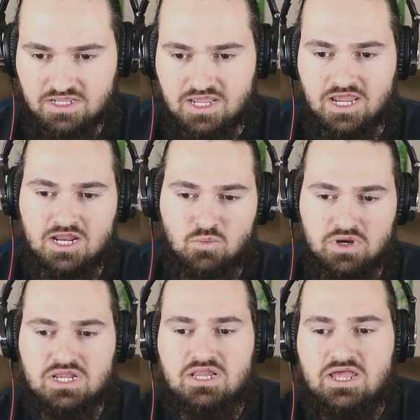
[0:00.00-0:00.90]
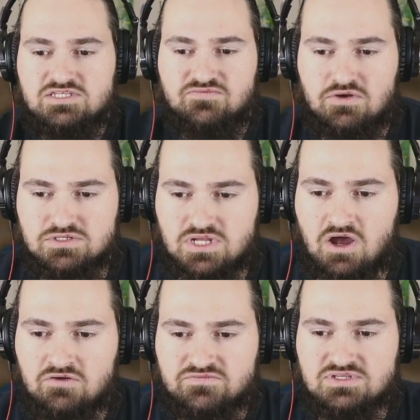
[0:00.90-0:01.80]
and working-class voters
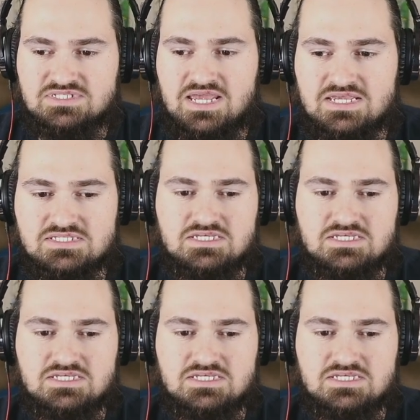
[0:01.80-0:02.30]
often takes